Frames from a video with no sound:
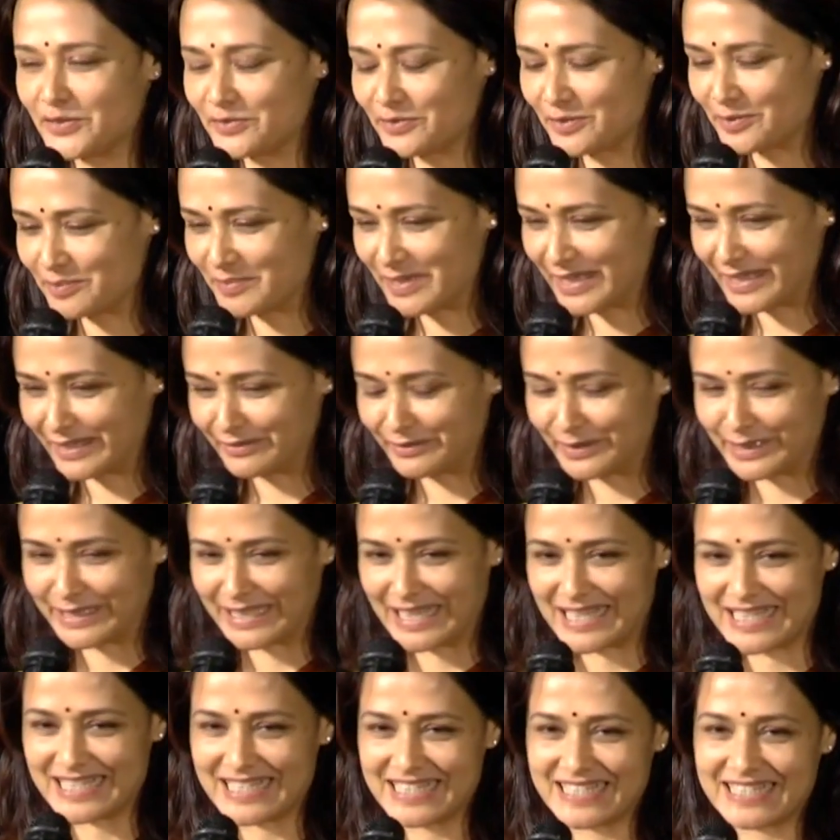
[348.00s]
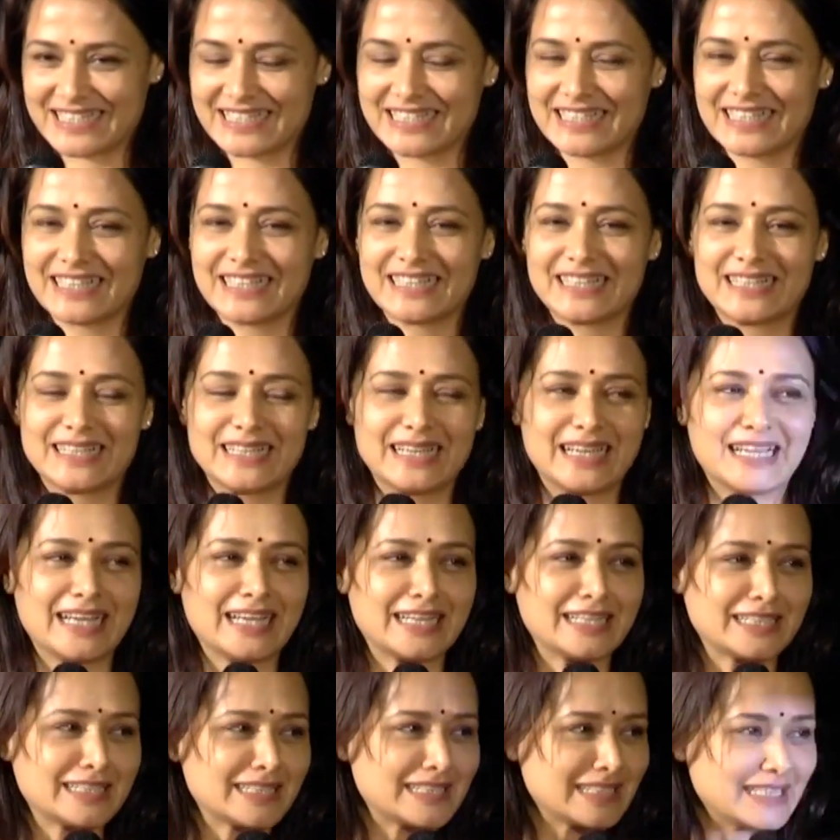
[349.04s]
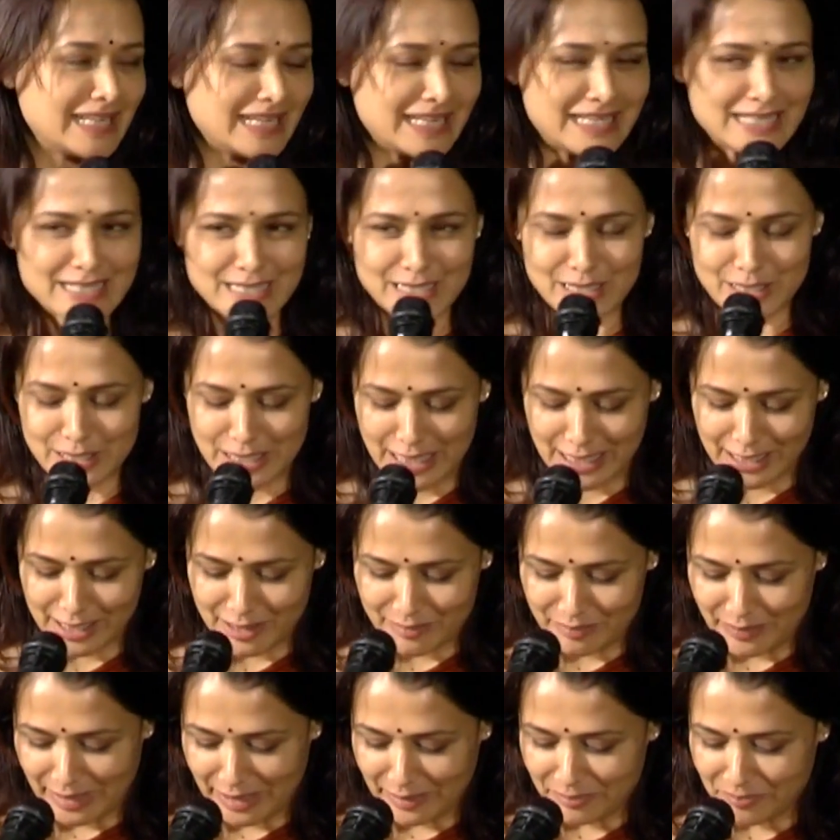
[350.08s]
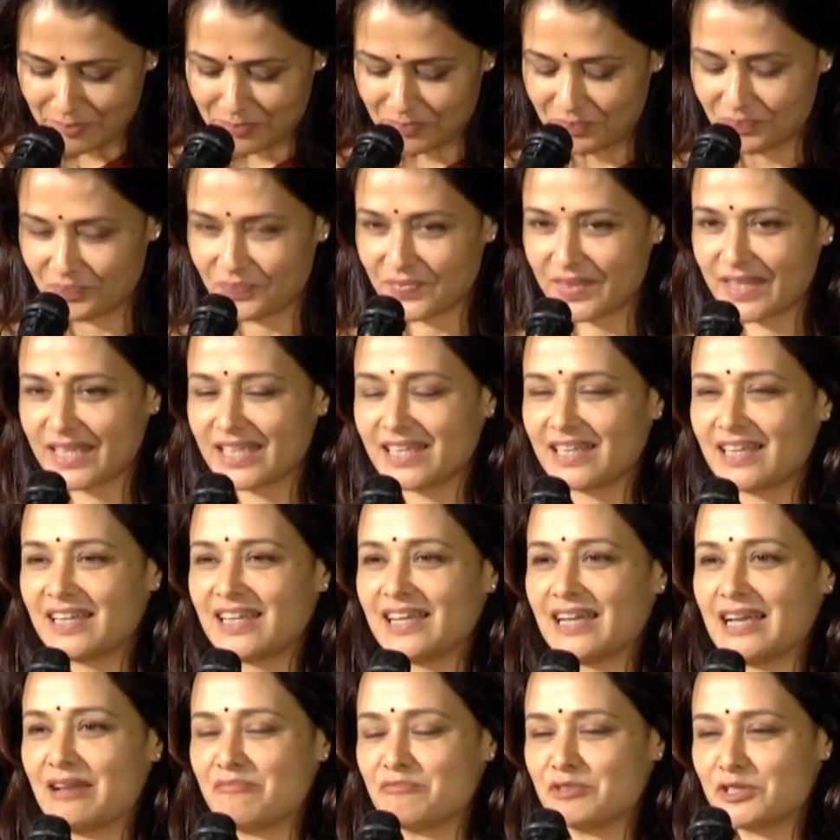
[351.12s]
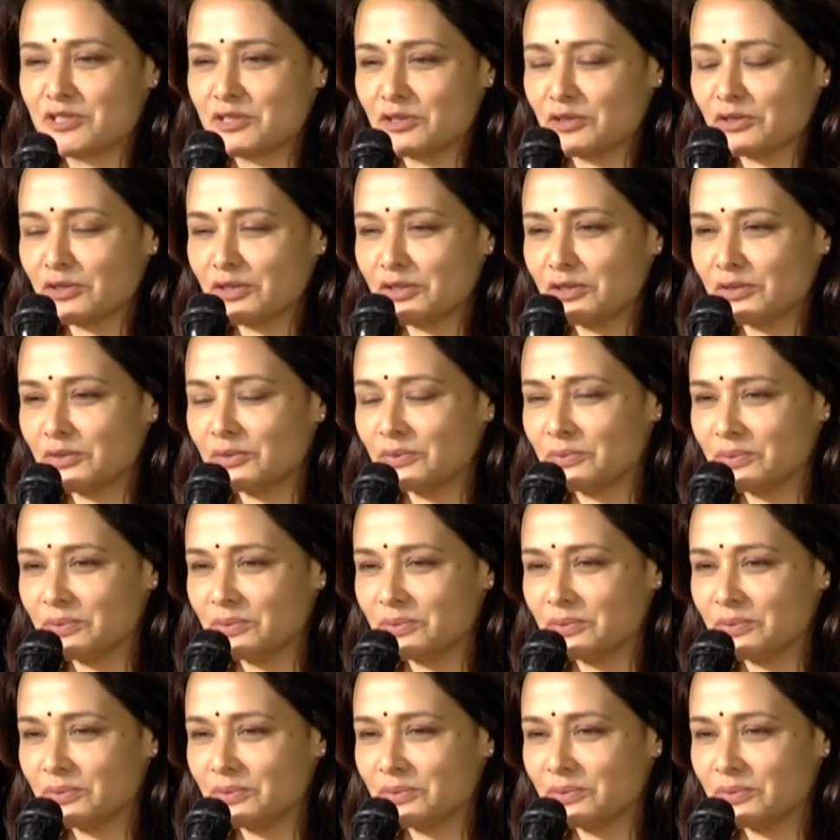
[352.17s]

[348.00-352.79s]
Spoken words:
you for being with us. And ladies and gentlemen, I'm sure you